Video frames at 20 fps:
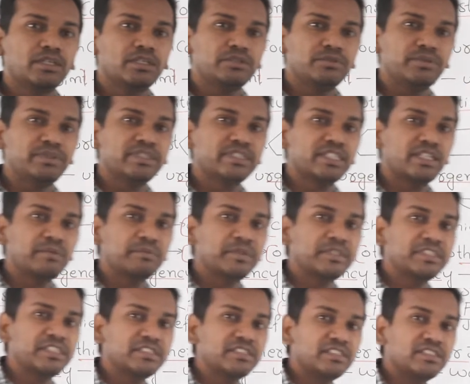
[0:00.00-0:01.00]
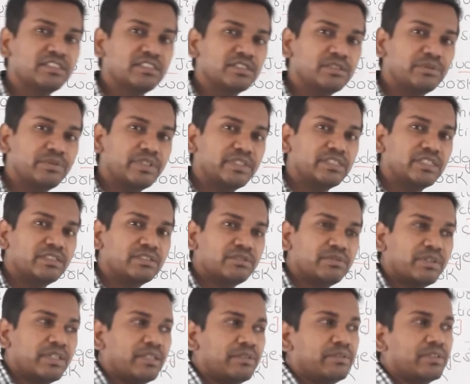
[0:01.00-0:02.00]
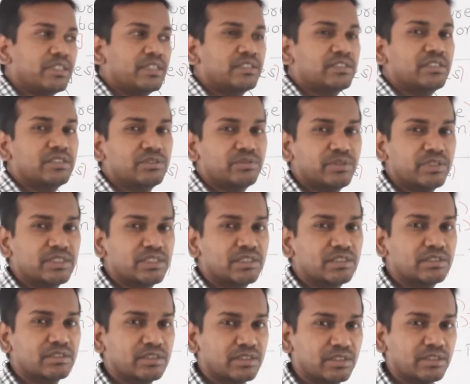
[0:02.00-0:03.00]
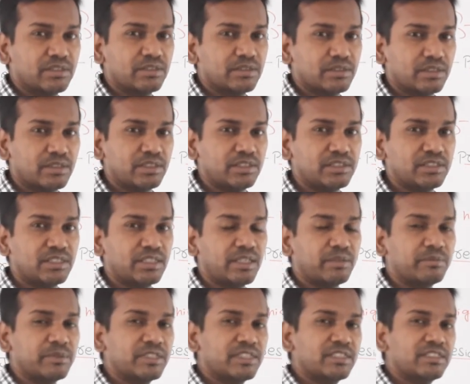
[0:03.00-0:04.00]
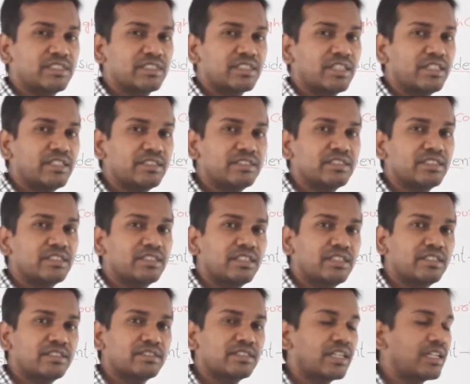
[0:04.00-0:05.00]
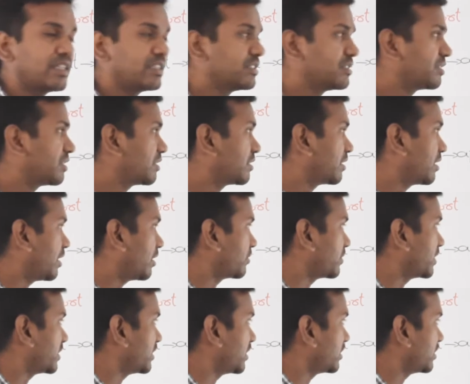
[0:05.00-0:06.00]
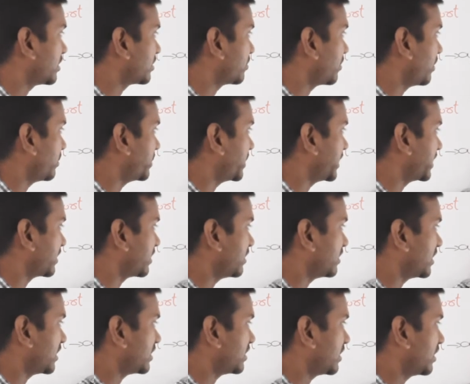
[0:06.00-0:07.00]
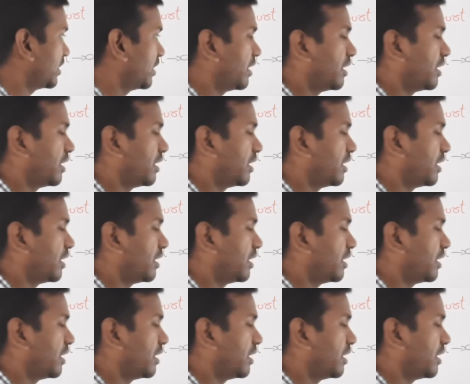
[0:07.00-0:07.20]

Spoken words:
During the emergency situations, whenever the situations is in emergency condition, the salaries of the judges will be decreases.